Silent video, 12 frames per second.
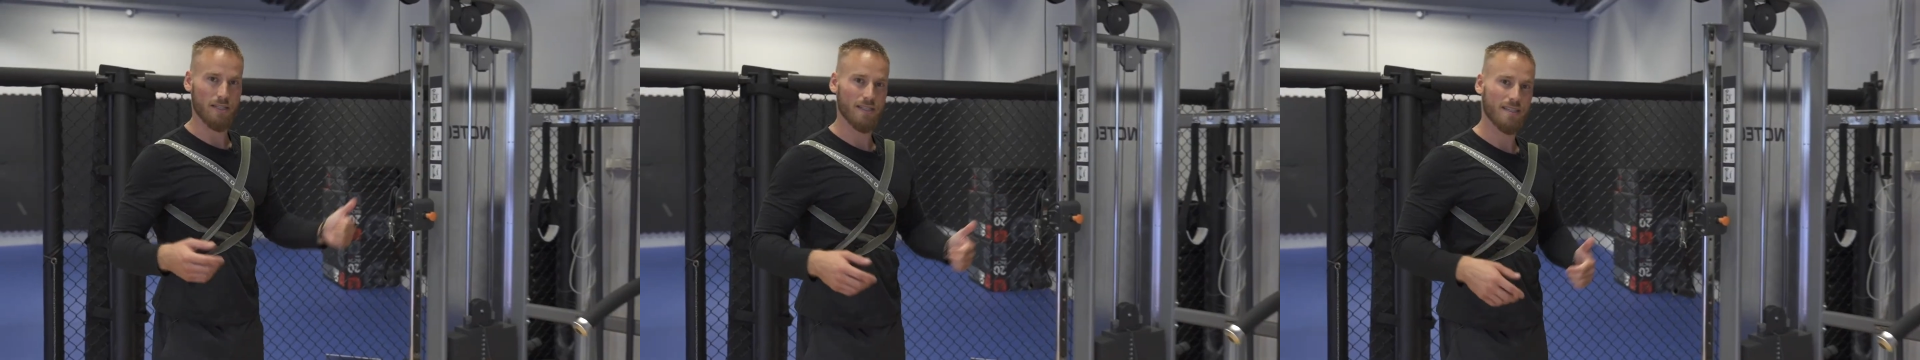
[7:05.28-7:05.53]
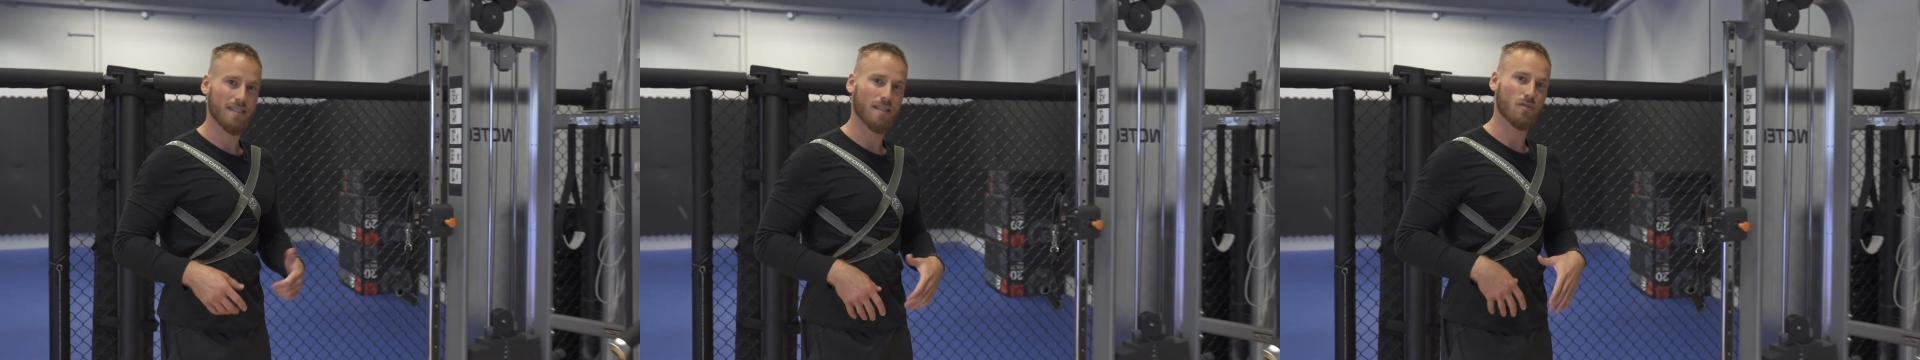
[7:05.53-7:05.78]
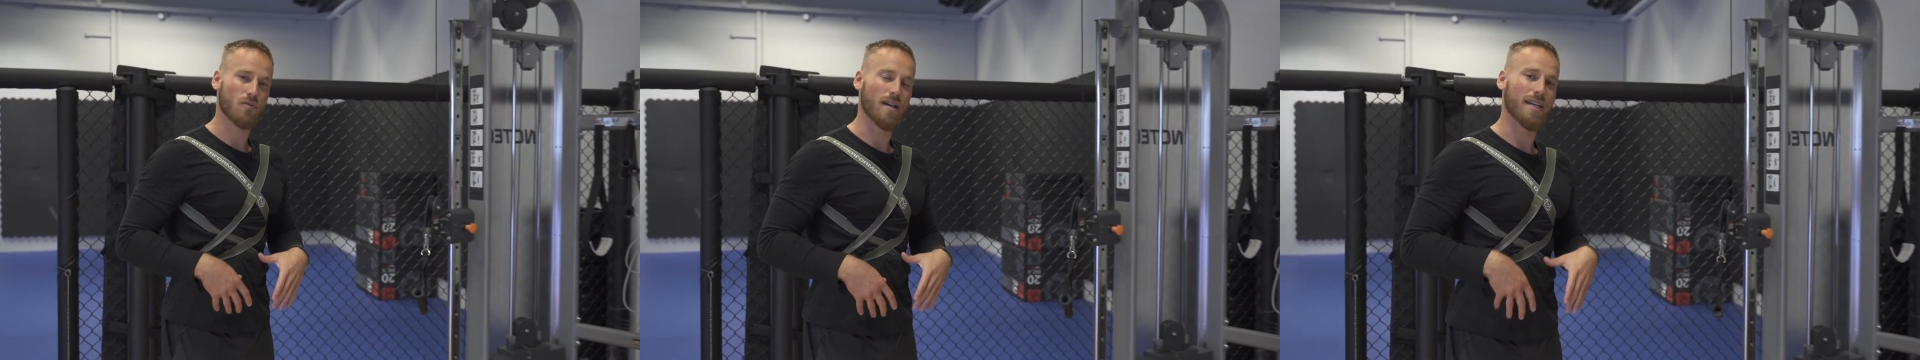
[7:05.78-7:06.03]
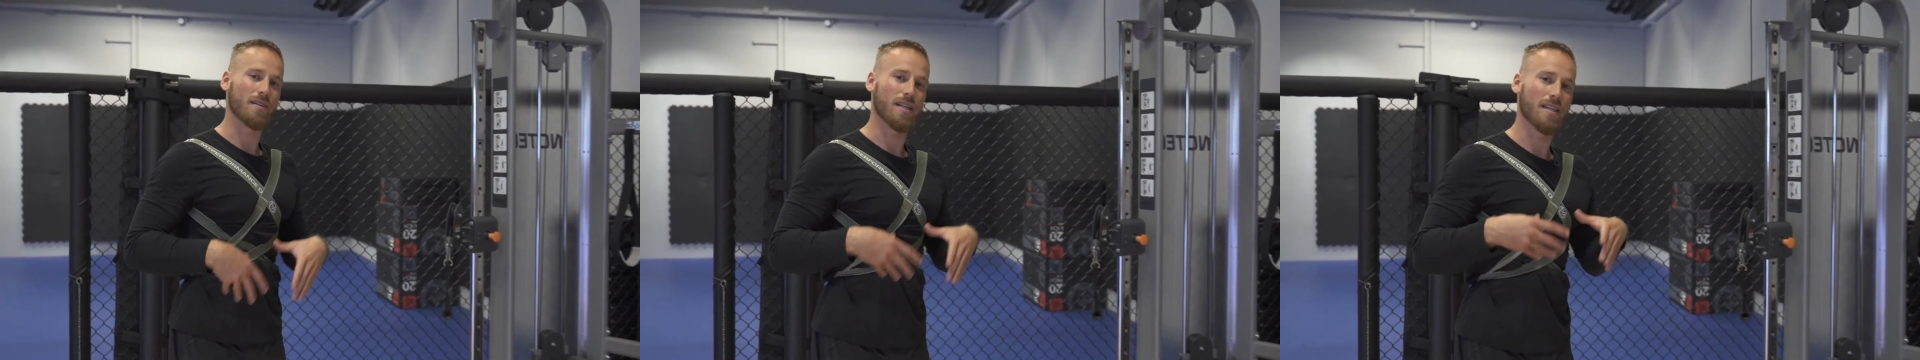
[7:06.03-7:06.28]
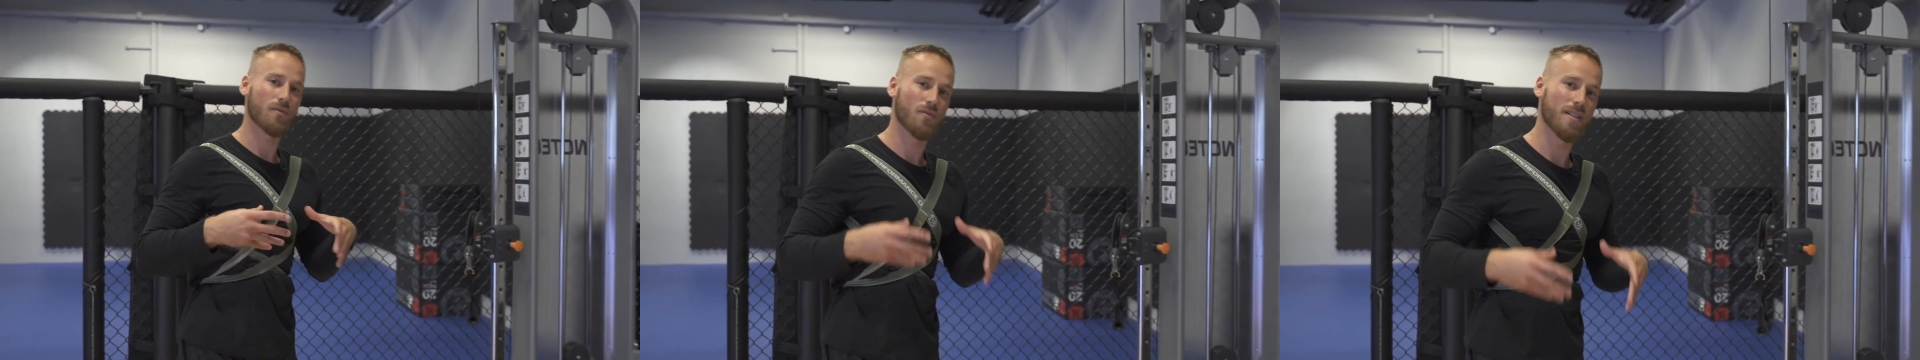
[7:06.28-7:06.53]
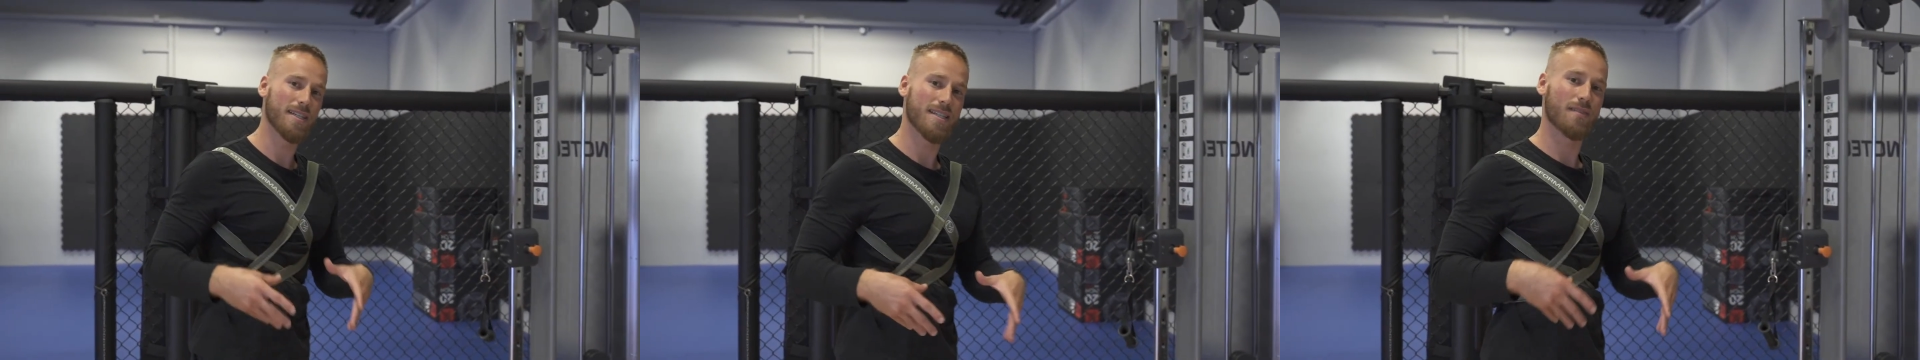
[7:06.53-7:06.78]
and instead try and
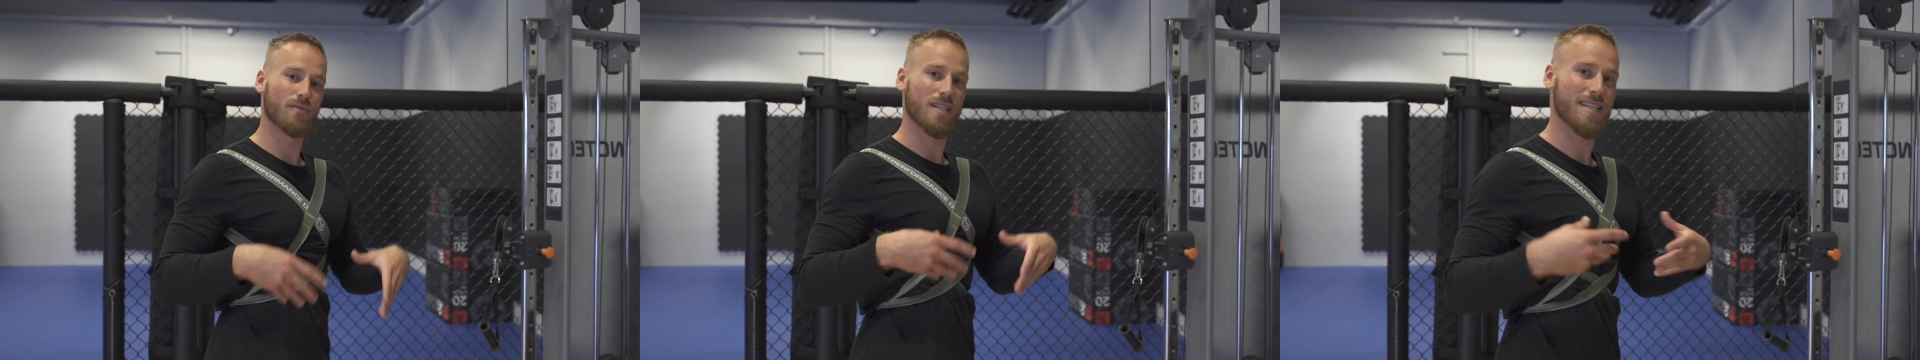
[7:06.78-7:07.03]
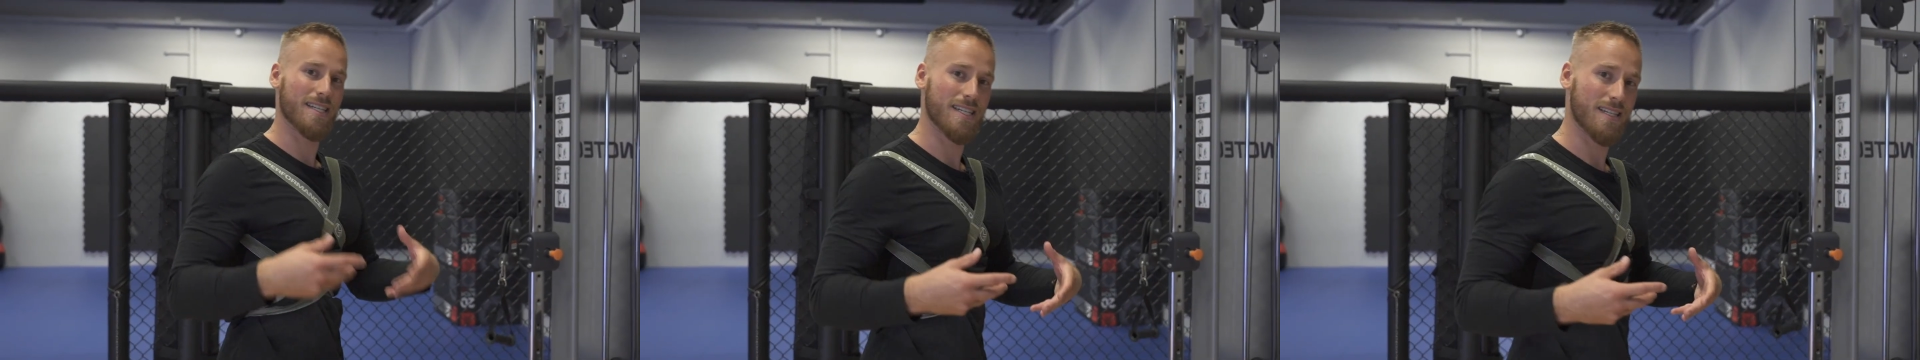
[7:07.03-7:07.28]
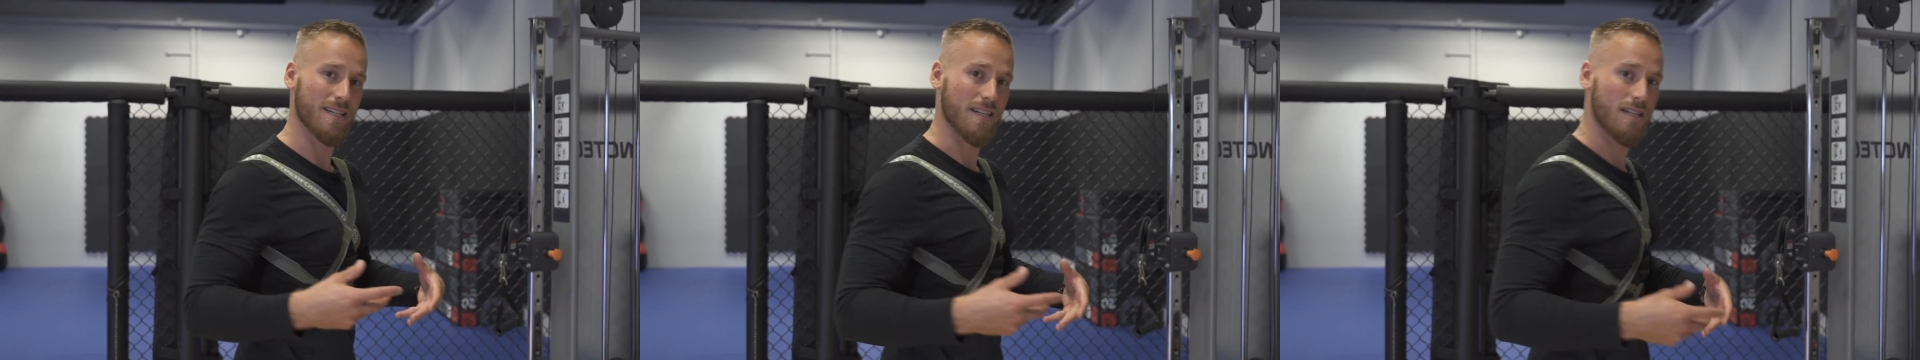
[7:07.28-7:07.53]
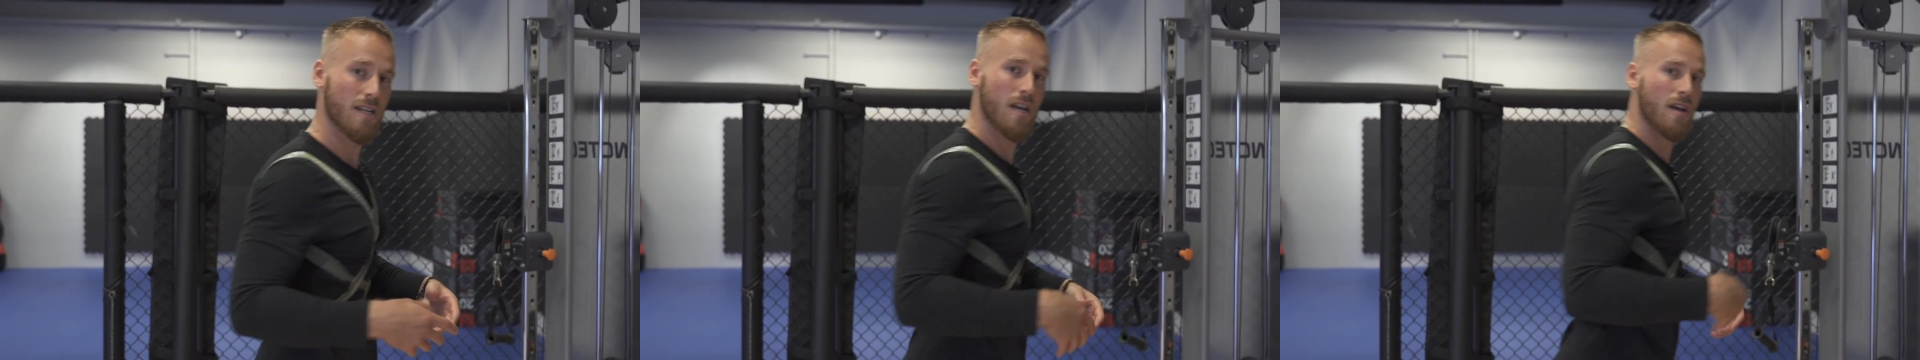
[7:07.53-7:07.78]
increase the resistance